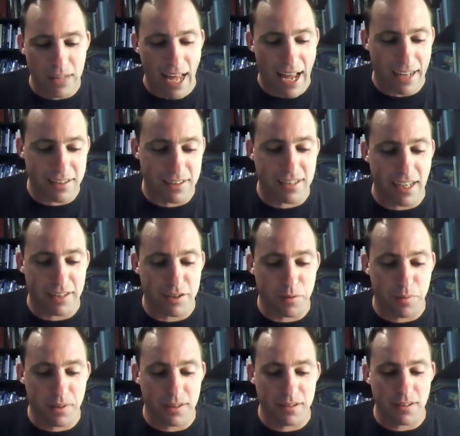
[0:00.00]
tax
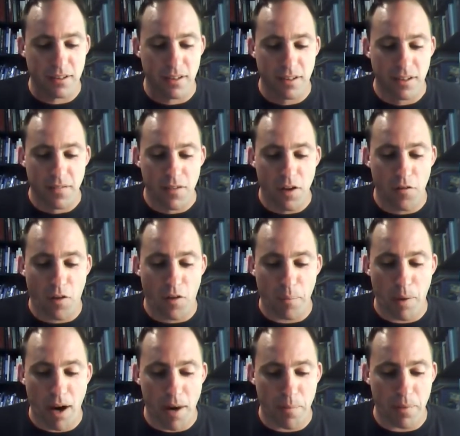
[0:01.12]
assessments of our
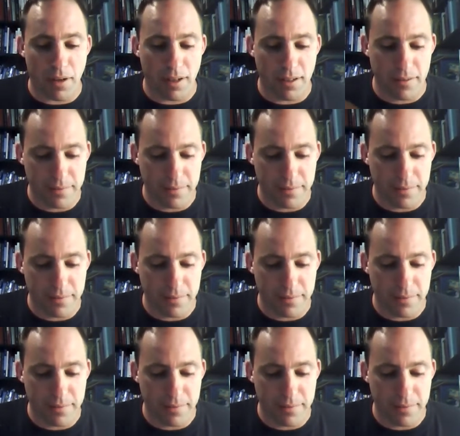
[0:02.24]
property.